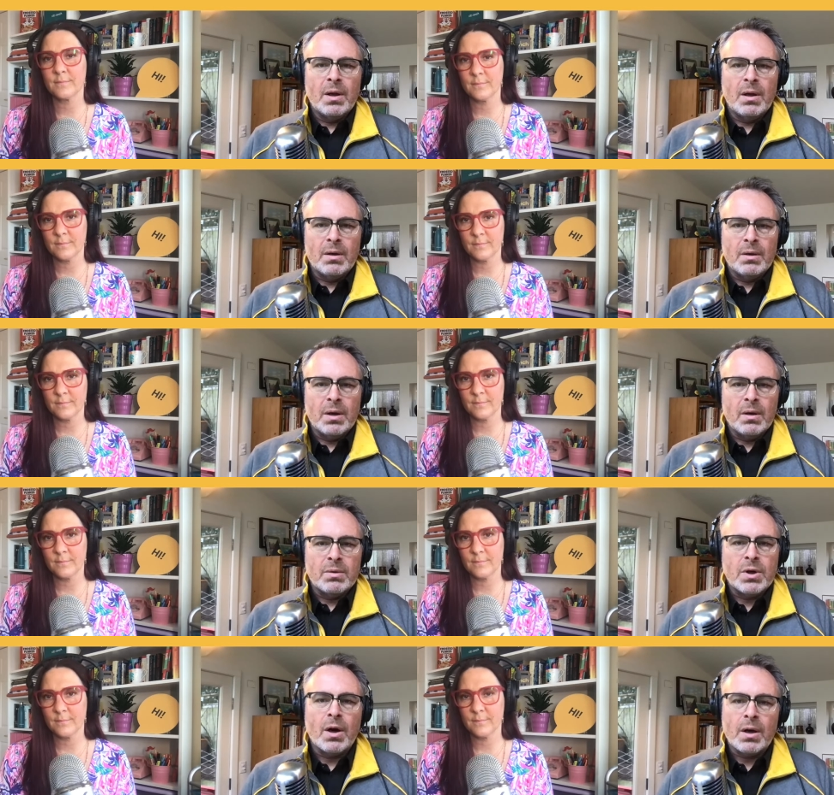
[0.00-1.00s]
Speaker 1: and you
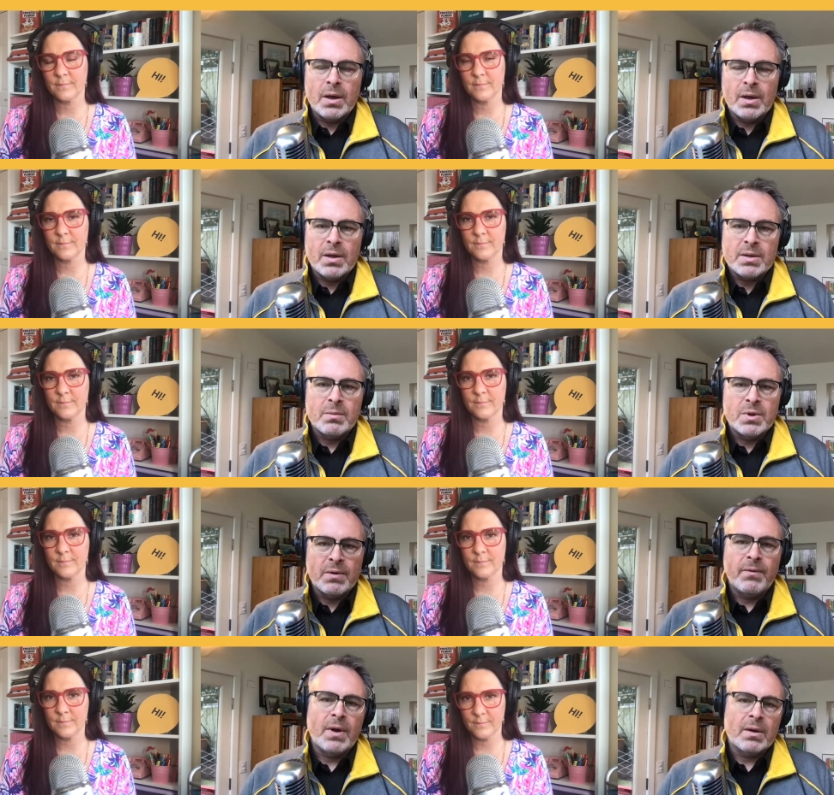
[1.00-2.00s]
know, targeting customers
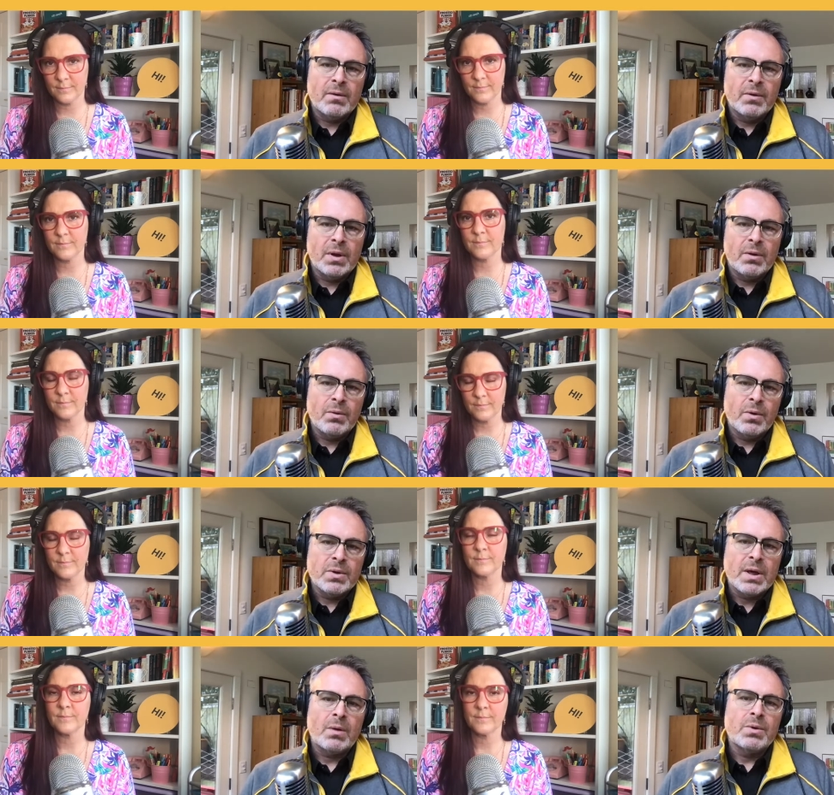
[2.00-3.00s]
effectively through
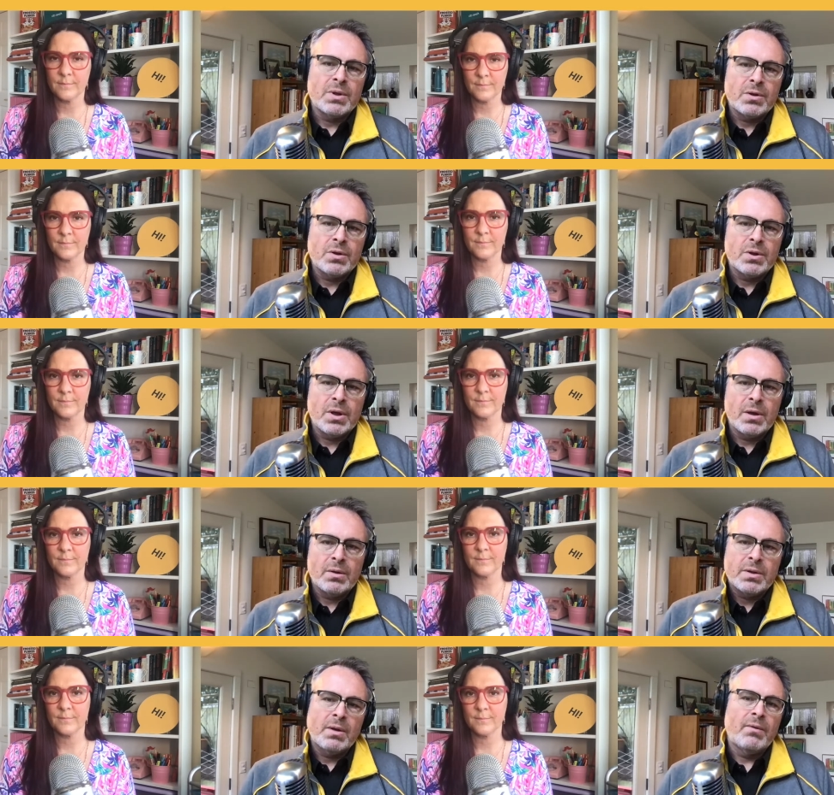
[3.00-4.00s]
those acquisition
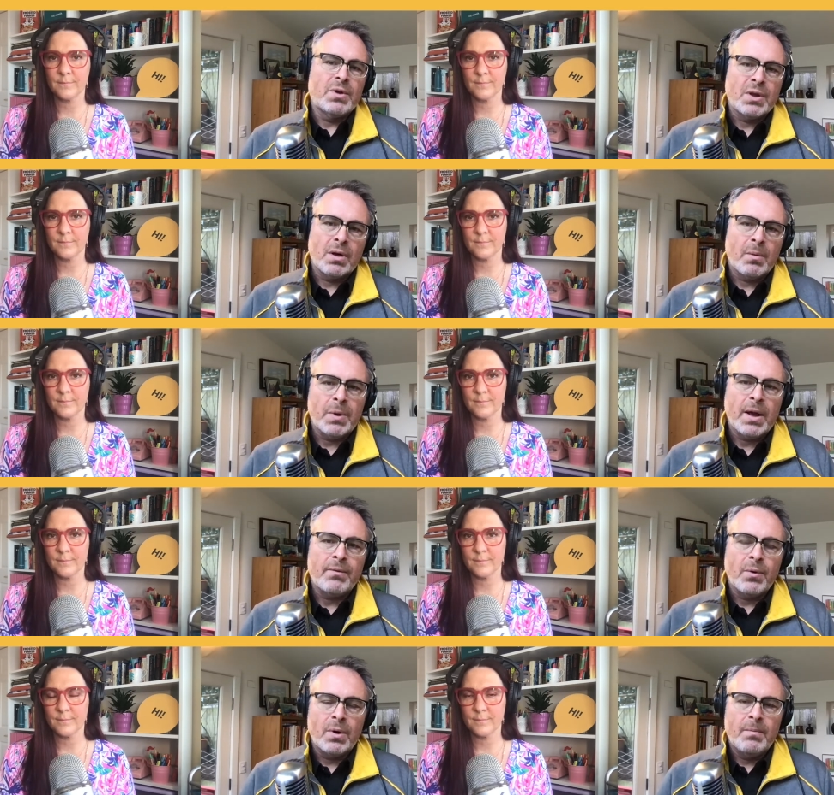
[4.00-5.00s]
channels leveraging our
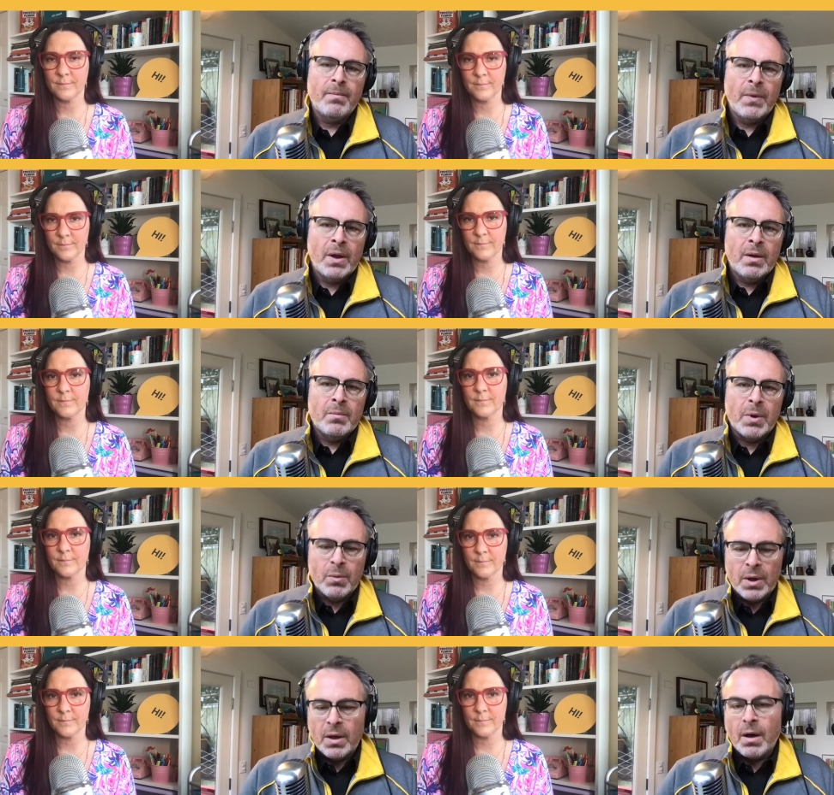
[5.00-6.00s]
platform. But
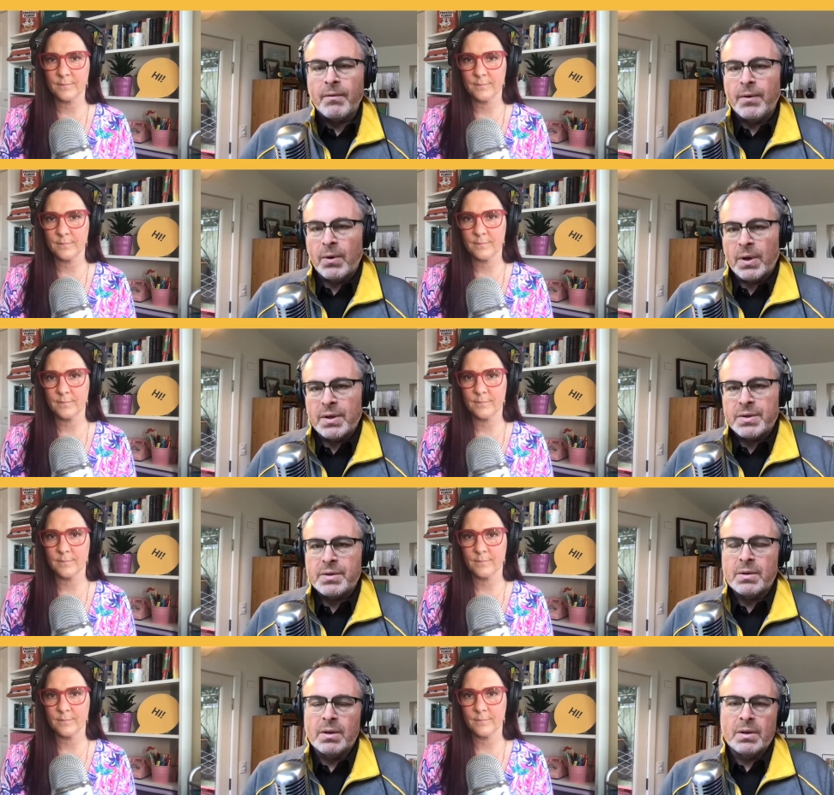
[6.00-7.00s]
really our
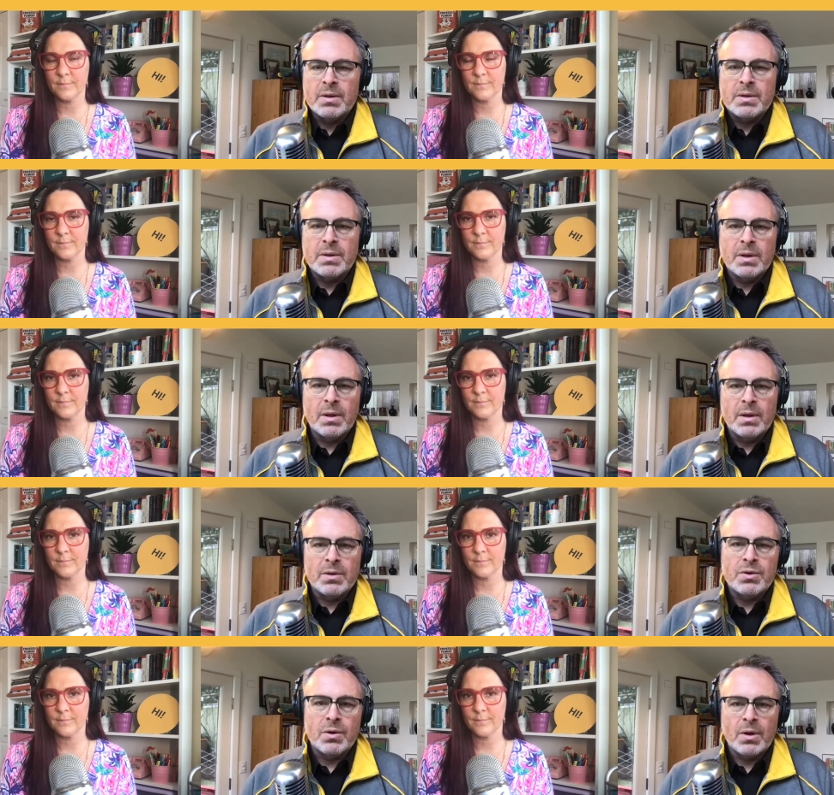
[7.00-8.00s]
focus is in
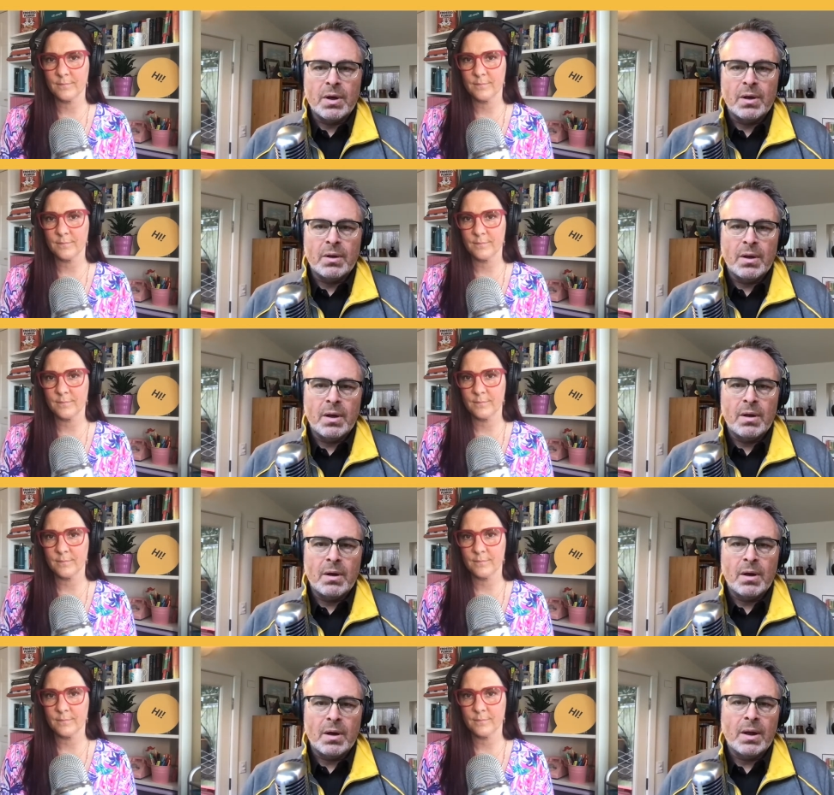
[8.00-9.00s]
ensuring that
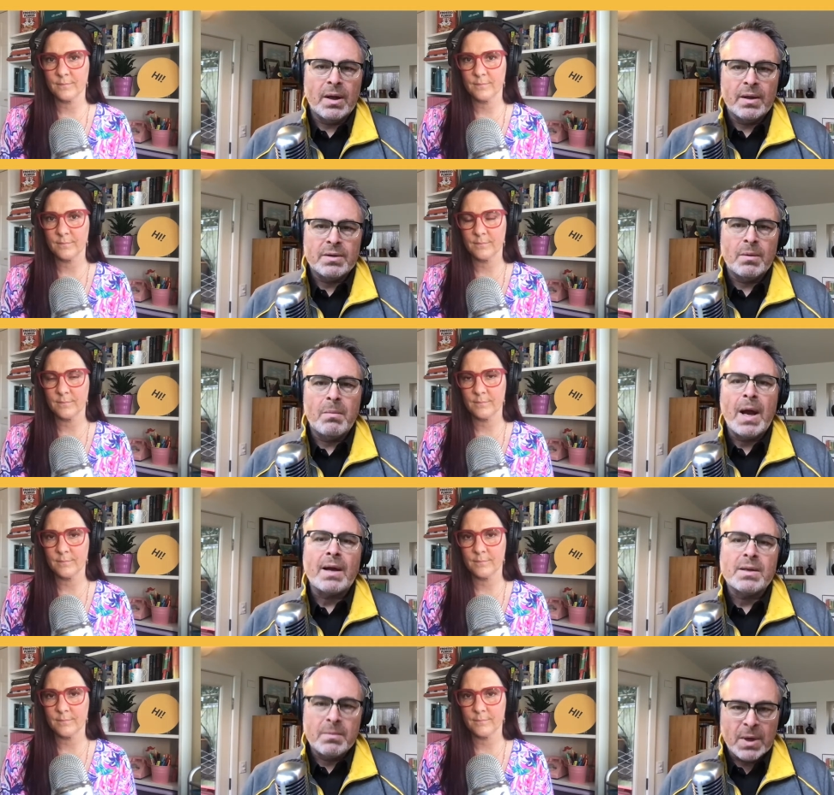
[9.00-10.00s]
our clients are
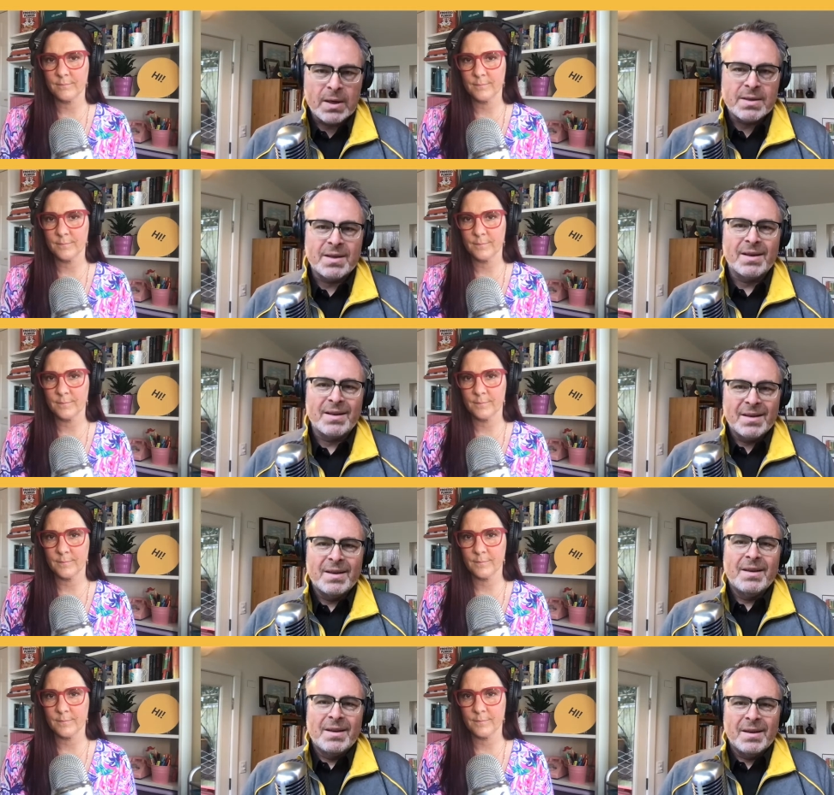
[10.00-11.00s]
maximizing,
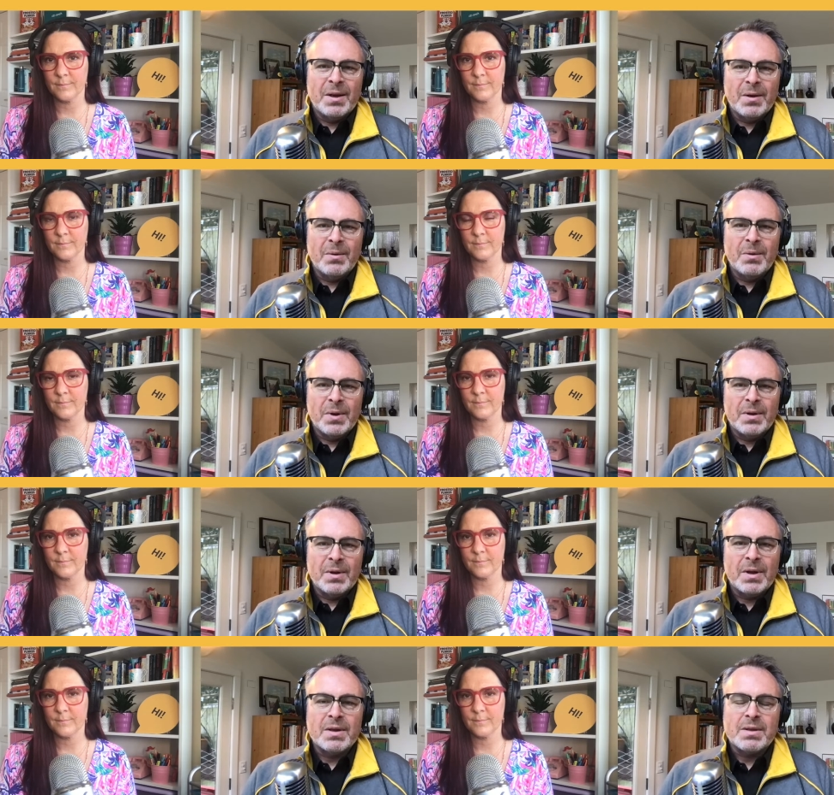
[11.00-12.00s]
you know, the
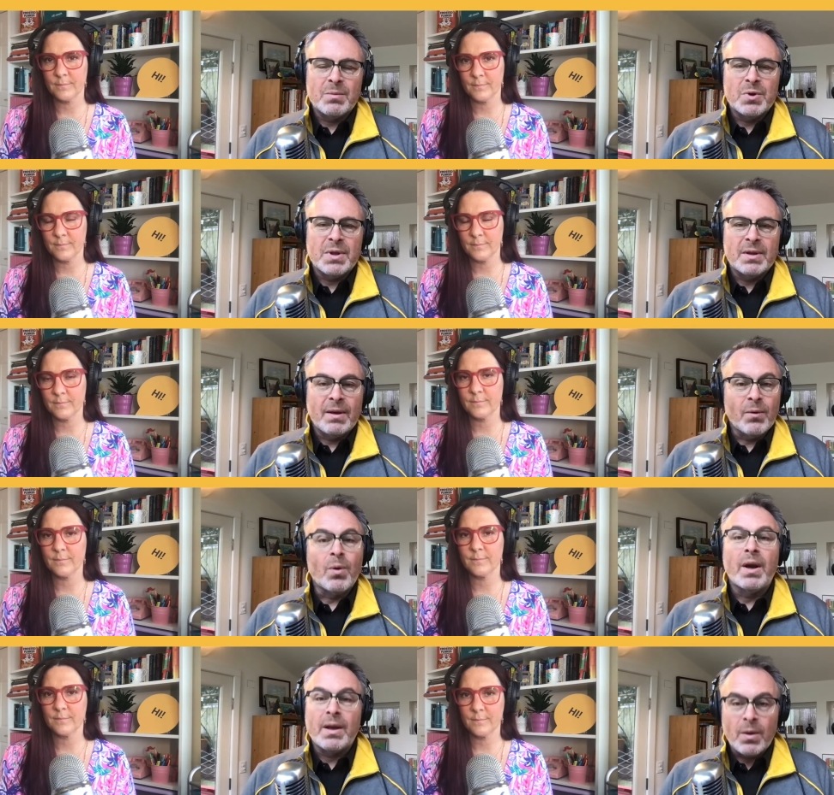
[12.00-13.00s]
the customers that they've
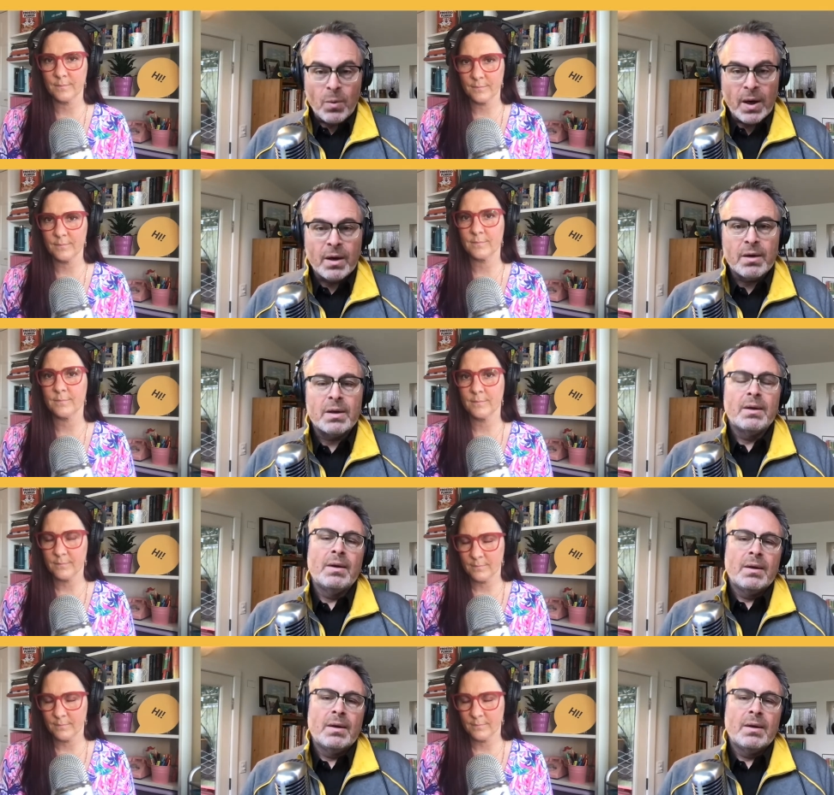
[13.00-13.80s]
already acquired